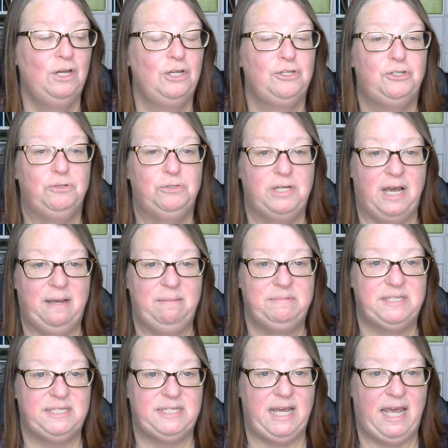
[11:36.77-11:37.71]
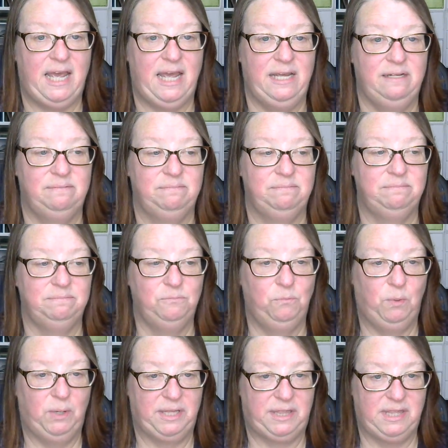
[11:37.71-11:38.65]
2 times a day
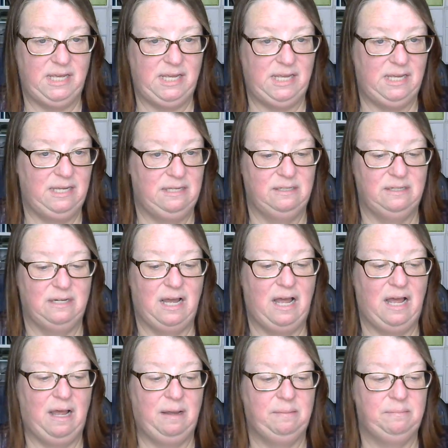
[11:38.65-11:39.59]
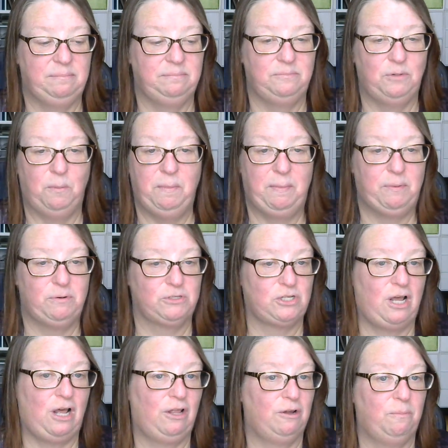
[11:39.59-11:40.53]
with the
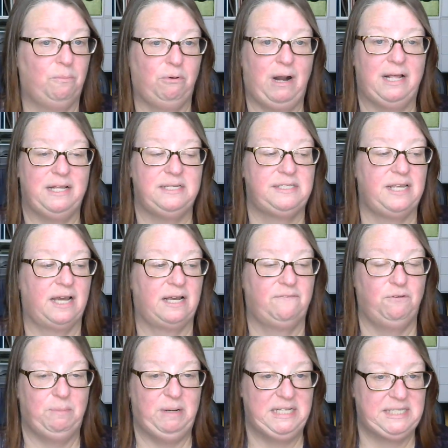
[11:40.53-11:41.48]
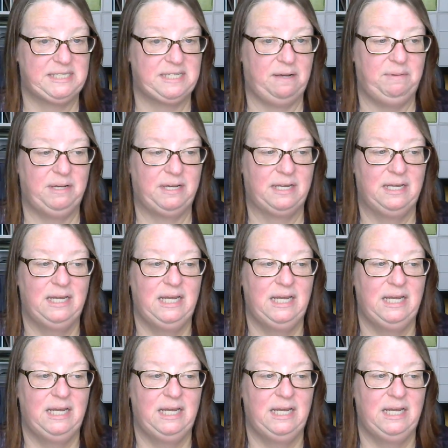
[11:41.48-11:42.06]
omeprazole or Prilosec for my stomach.